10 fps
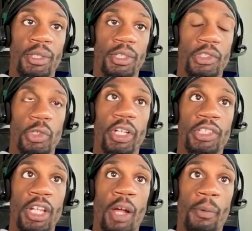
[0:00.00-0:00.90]
a string of
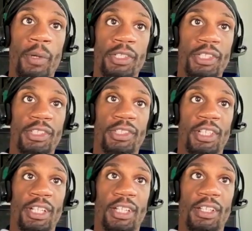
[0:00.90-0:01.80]
10 operations
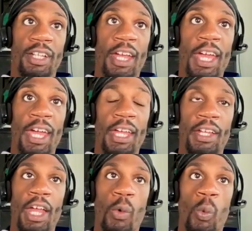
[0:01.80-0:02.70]
that I had in
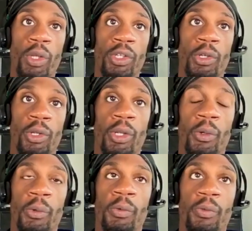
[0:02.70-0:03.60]
that 1 year
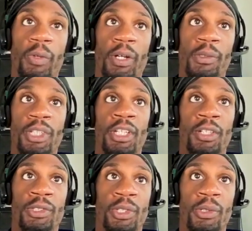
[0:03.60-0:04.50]
alone when I was 8
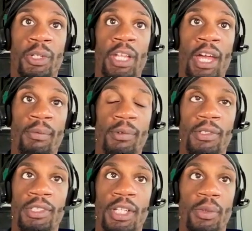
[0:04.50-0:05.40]
years old. And after the
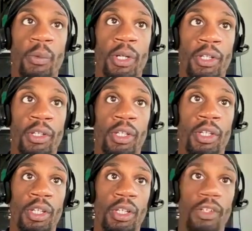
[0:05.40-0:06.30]
10th one,
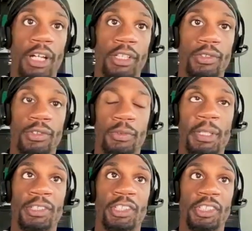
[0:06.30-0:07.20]
doctors
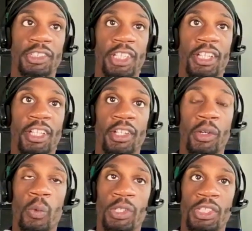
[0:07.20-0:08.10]
basically said that there
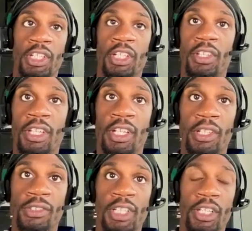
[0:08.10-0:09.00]
wasn't anything
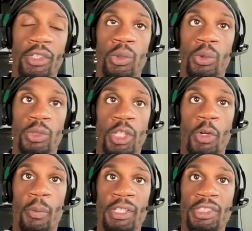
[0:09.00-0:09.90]
else they could do to
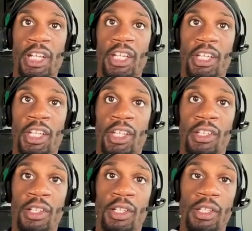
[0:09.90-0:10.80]
help my sight.
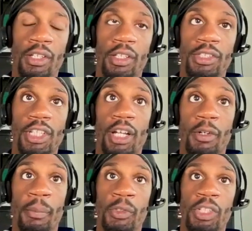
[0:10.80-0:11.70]
And they said I
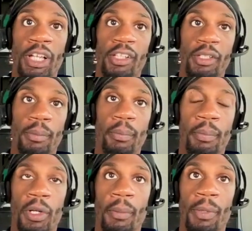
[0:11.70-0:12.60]
would most likely
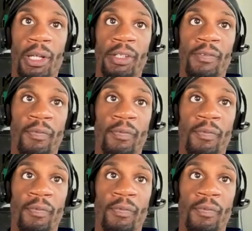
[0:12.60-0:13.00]
become blind.